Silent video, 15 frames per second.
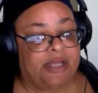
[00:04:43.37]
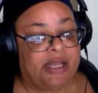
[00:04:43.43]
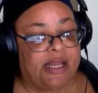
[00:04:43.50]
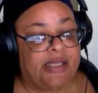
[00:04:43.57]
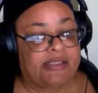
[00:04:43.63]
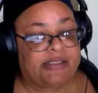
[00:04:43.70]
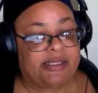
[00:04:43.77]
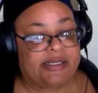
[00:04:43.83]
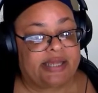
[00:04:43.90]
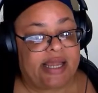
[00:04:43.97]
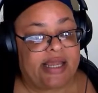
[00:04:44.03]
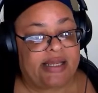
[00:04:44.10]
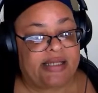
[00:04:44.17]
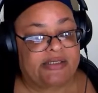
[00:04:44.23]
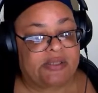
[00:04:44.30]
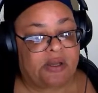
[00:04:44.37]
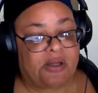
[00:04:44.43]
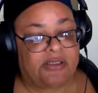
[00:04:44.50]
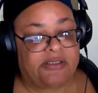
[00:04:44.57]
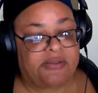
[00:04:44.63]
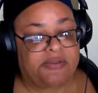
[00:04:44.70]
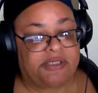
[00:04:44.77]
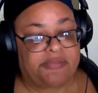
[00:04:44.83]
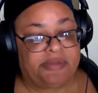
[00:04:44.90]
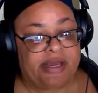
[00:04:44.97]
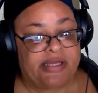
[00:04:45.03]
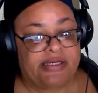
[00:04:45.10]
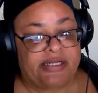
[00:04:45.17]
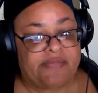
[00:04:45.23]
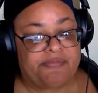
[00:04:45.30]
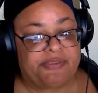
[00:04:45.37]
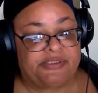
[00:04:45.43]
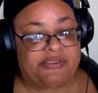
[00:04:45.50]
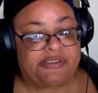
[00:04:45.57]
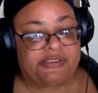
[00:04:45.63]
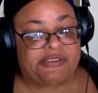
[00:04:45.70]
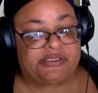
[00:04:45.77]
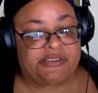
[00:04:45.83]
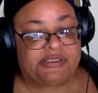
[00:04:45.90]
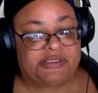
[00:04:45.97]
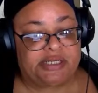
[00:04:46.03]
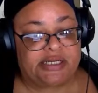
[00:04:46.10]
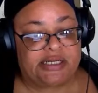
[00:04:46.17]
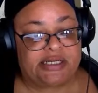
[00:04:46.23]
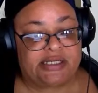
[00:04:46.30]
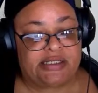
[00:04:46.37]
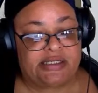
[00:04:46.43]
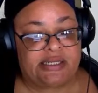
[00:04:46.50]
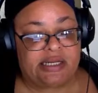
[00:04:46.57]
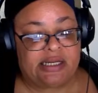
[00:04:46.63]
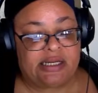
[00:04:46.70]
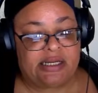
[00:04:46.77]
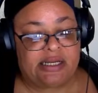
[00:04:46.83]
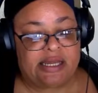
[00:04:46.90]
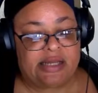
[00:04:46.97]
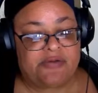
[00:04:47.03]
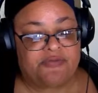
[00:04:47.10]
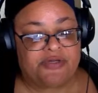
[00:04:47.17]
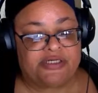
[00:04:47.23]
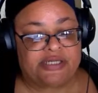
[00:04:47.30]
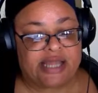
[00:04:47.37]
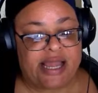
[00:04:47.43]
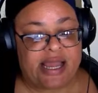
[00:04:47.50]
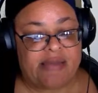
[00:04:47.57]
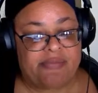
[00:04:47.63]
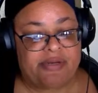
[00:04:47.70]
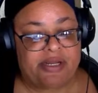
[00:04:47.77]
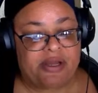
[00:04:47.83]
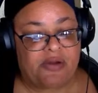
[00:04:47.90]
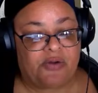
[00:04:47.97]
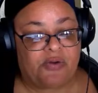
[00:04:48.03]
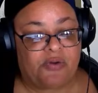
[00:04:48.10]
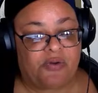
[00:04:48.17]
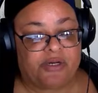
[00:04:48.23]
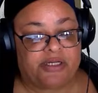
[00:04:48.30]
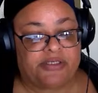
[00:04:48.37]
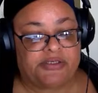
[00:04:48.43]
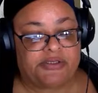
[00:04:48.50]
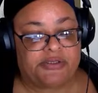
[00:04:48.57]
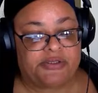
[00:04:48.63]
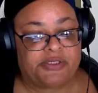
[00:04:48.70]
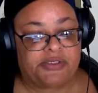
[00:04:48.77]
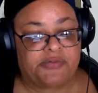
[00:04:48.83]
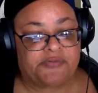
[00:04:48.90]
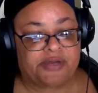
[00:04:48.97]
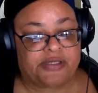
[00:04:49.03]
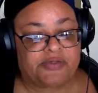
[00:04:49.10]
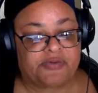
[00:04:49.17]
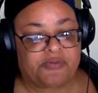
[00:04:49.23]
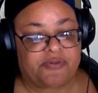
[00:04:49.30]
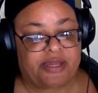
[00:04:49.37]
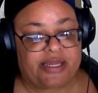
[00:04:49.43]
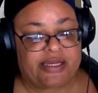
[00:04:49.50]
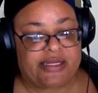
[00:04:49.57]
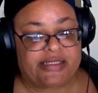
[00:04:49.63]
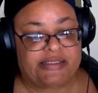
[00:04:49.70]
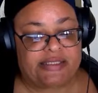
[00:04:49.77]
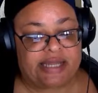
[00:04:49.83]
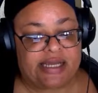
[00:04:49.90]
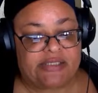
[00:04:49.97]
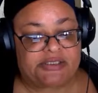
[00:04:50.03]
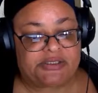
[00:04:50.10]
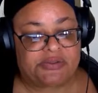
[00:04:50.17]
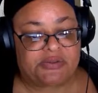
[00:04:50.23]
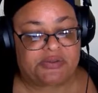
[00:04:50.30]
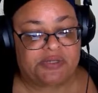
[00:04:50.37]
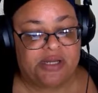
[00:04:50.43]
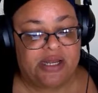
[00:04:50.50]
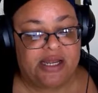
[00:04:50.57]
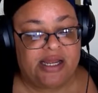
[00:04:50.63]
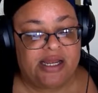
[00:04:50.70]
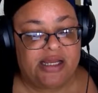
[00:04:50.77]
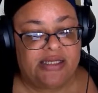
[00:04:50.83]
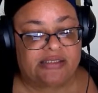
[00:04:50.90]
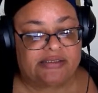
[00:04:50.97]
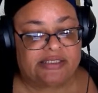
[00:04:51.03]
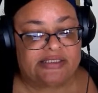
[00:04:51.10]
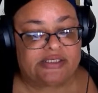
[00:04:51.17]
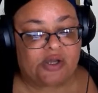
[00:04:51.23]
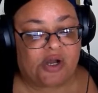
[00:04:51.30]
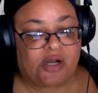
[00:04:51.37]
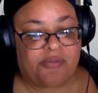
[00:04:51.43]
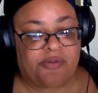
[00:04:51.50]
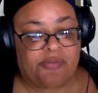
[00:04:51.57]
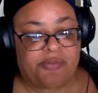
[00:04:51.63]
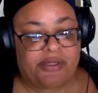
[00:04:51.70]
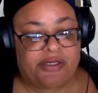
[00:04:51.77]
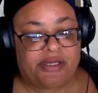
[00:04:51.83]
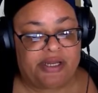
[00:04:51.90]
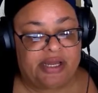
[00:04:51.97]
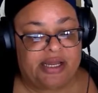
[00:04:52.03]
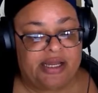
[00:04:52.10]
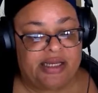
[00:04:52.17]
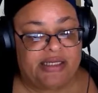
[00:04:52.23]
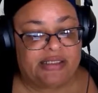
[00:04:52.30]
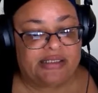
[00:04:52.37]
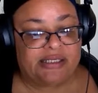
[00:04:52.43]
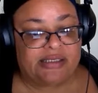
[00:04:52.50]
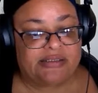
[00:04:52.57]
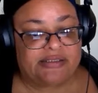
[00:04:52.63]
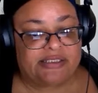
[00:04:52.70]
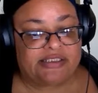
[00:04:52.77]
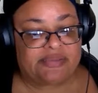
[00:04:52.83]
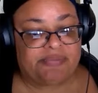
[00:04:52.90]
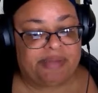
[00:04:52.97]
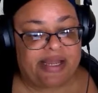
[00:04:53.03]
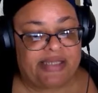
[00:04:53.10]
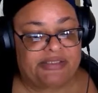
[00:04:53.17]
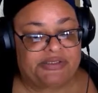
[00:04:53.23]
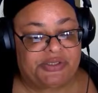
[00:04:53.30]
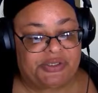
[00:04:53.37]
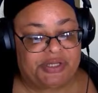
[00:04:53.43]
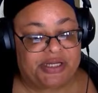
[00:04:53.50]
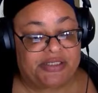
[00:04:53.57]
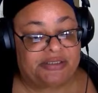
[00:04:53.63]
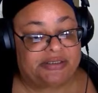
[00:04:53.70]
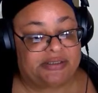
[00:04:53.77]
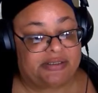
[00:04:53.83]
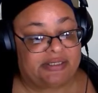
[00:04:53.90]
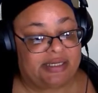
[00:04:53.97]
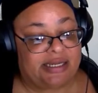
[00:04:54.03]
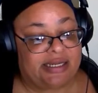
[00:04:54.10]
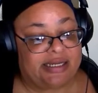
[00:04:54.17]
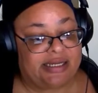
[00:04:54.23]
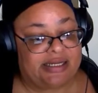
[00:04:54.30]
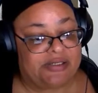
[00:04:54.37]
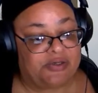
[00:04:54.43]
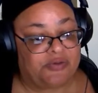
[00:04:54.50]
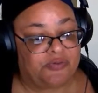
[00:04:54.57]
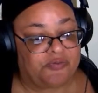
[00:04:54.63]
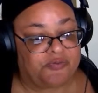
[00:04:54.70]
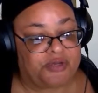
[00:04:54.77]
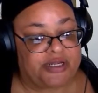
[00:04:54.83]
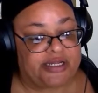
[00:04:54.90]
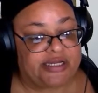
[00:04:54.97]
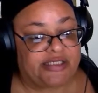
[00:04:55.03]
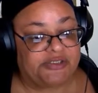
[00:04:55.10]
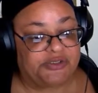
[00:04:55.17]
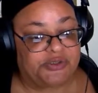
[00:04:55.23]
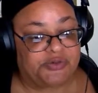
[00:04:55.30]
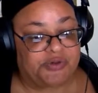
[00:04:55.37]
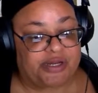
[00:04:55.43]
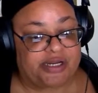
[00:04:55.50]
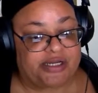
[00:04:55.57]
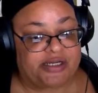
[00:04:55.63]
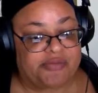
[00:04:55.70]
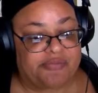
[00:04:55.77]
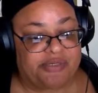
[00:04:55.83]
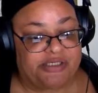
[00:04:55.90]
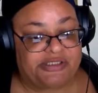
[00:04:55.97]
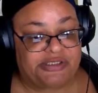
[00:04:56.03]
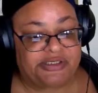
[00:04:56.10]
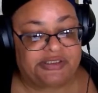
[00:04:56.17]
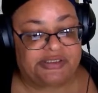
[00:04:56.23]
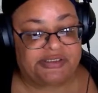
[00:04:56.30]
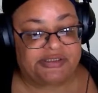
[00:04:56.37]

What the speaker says: The gang is also demanding position in Henry's cabinet, according to the director of Haiti's National Disarmament, Dismantling, and Reintegrating Commissions,